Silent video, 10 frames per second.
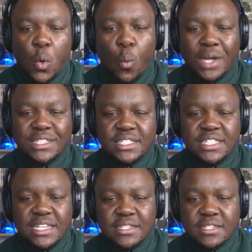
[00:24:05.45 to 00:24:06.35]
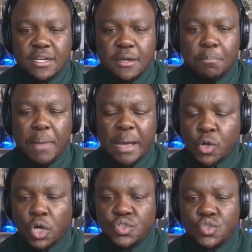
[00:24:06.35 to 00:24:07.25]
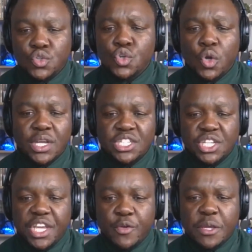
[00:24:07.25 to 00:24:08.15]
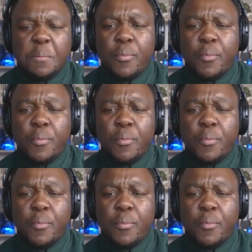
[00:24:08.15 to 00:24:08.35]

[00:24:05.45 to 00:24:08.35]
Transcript: what does Babcock Ntuthuko Engineering